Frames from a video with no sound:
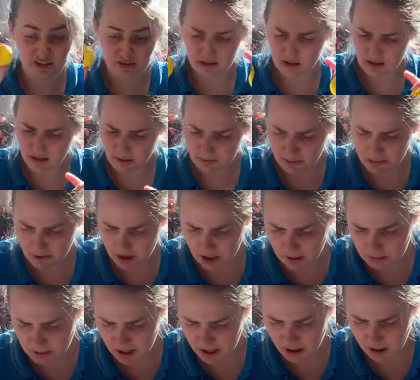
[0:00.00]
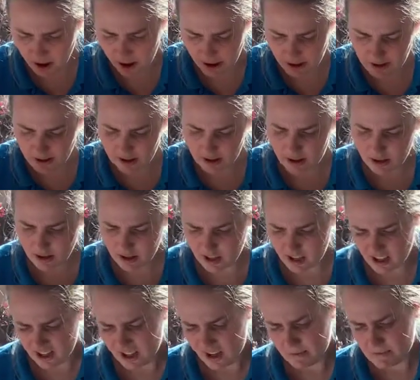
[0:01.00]
So they're pretty big eyes,
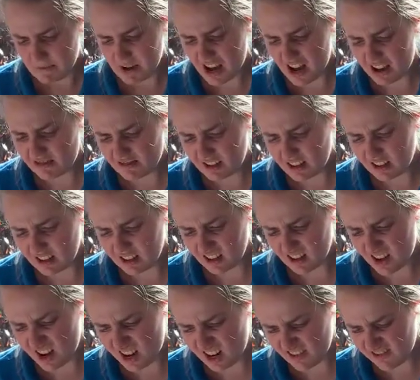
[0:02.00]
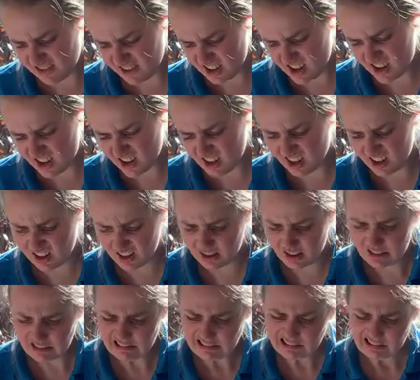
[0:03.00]
but I kind of think
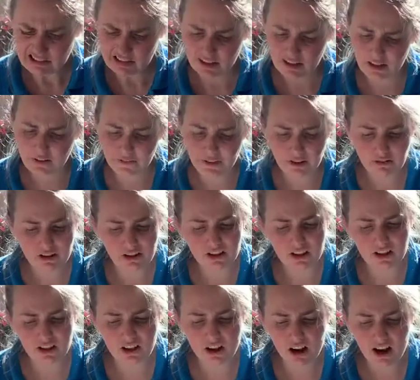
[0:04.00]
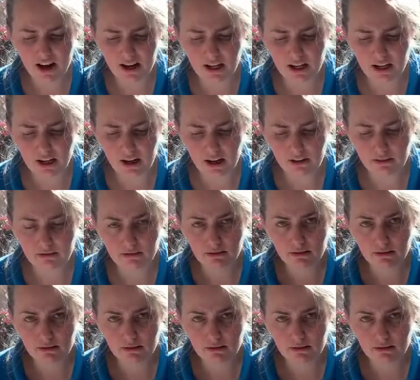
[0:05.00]
if they're on the side here,